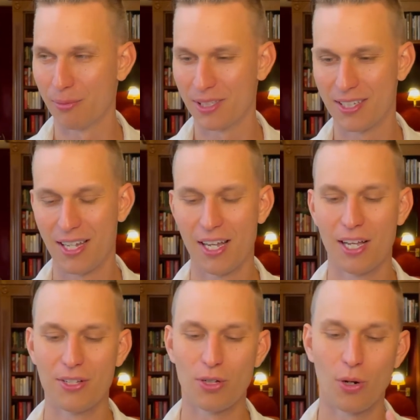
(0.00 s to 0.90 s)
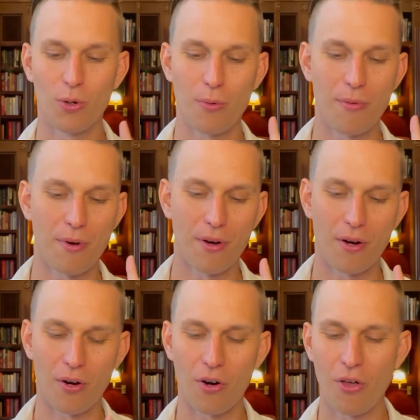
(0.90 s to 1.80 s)
bit. So
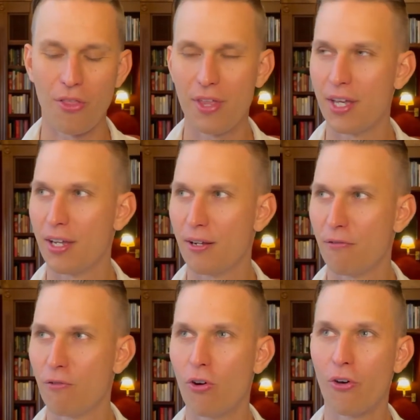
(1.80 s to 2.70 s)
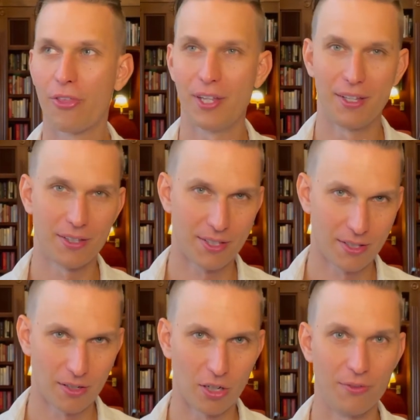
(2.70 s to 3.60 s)
on the 14th
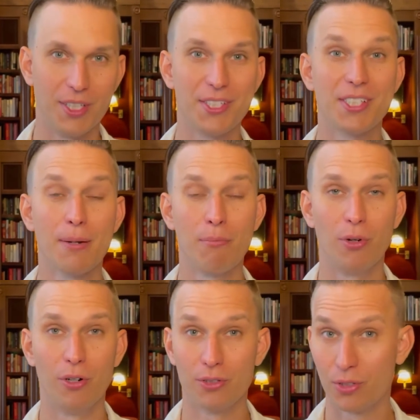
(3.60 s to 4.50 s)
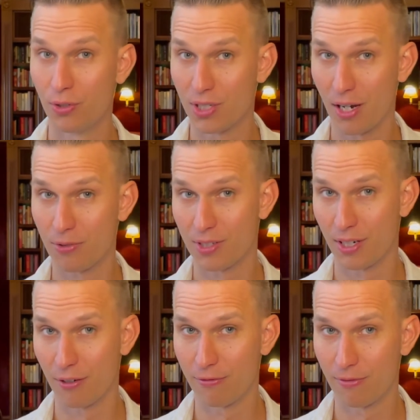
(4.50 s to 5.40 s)
of December
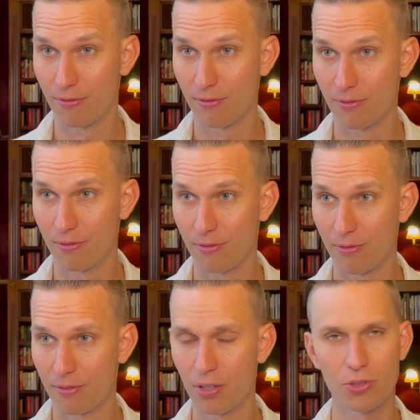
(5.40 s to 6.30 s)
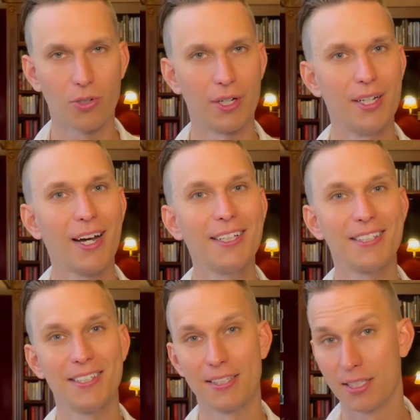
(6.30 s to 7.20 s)

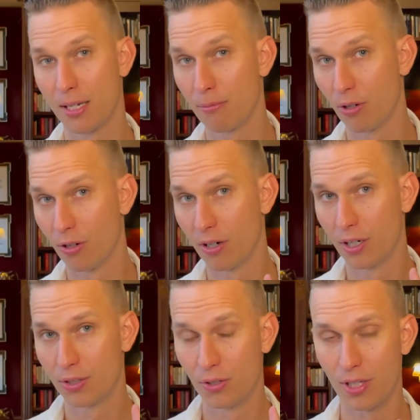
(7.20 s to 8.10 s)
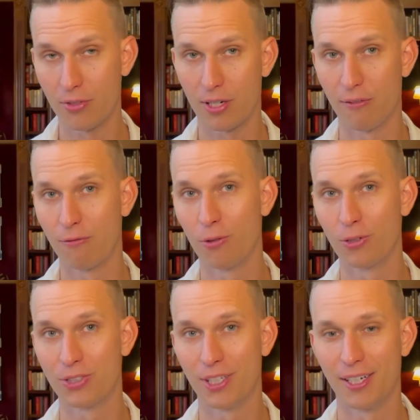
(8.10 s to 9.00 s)
19th December
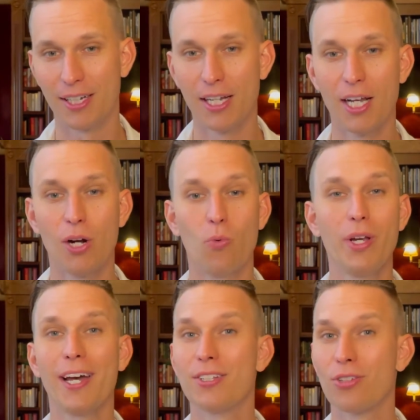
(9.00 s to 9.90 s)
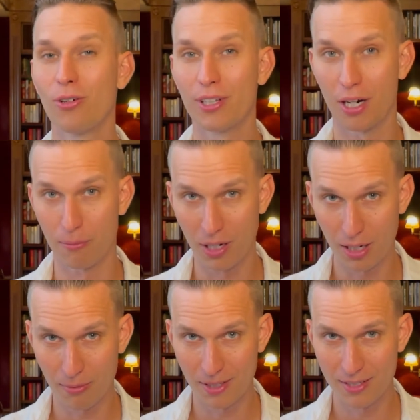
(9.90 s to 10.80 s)
2014, we had sold our
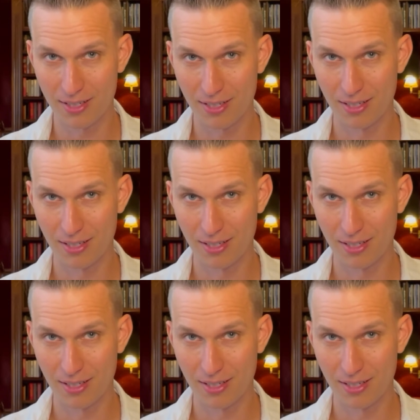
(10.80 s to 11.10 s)
apartments,